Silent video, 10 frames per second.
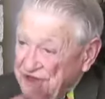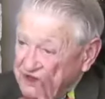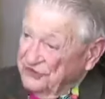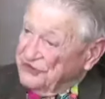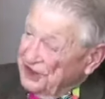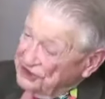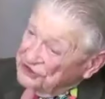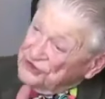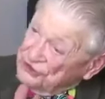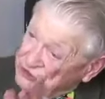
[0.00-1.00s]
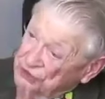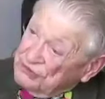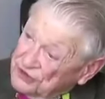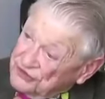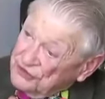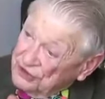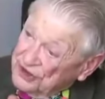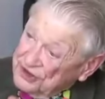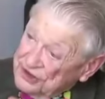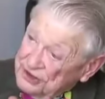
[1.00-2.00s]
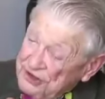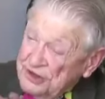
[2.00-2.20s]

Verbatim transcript: That is that is a universe, all right.